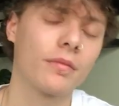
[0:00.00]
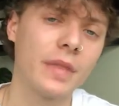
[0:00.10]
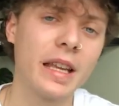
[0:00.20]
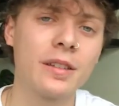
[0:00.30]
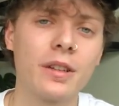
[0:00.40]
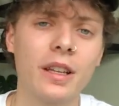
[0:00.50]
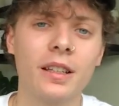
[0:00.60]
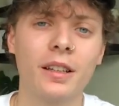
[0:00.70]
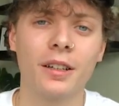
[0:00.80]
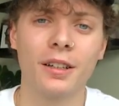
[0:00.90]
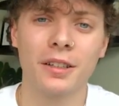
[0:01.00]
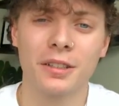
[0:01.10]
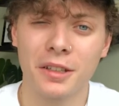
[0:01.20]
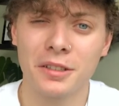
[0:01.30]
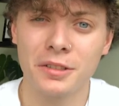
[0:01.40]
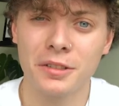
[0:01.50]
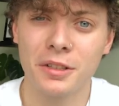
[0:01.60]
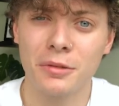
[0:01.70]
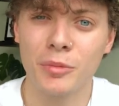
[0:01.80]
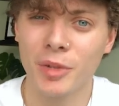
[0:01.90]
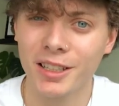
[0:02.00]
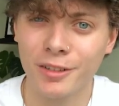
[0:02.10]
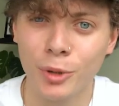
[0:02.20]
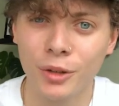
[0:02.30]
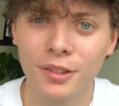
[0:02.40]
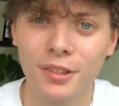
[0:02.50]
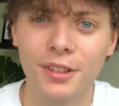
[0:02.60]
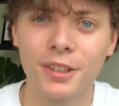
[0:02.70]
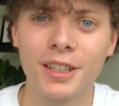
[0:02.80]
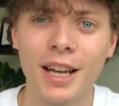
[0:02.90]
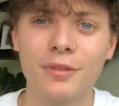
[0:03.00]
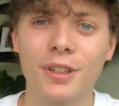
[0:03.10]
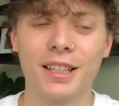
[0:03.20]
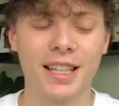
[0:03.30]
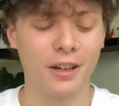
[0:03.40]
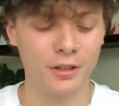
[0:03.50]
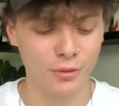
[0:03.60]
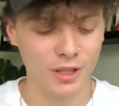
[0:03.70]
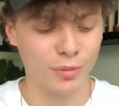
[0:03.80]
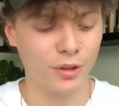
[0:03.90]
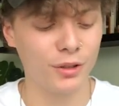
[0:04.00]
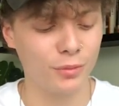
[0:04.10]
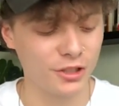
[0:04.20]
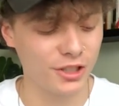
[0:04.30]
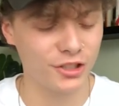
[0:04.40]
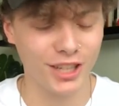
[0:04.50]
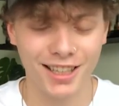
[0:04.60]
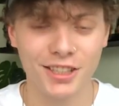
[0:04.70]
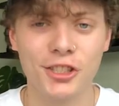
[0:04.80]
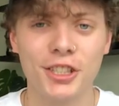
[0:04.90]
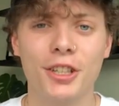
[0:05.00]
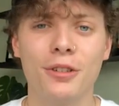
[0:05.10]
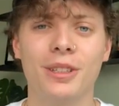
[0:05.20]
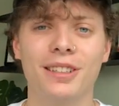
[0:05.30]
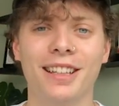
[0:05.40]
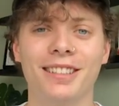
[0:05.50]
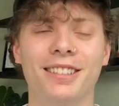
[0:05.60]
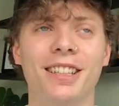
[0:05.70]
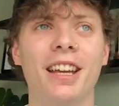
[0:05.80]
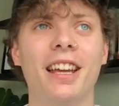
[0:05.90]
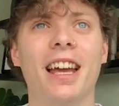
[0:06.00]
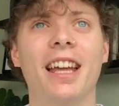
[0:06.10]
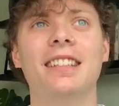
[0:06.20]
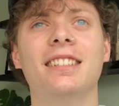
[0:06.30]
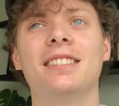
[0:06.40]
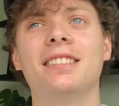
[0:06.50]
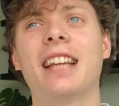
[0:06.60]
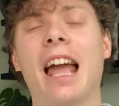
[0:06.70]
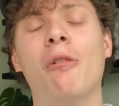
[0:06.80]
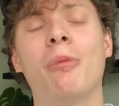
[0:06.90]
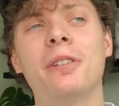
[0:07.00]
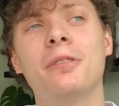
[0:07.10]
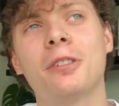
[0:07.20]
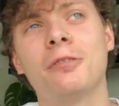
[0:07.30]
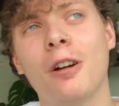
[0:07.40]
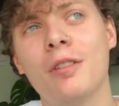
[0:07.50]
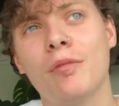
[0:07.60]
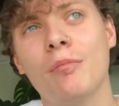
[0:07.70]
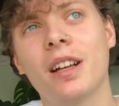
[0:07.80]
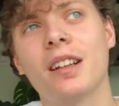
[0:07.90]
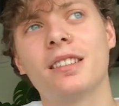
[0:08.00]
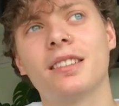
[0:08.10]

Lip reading: are you in a big enough pond? You know, are you in a pond which is challenging you and helping you to grow even bigger,